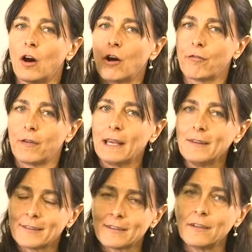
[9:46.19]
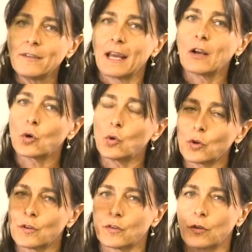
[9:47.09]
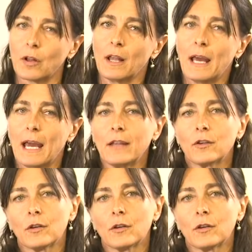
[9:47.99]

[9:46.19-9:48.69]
of insulin and cortisol and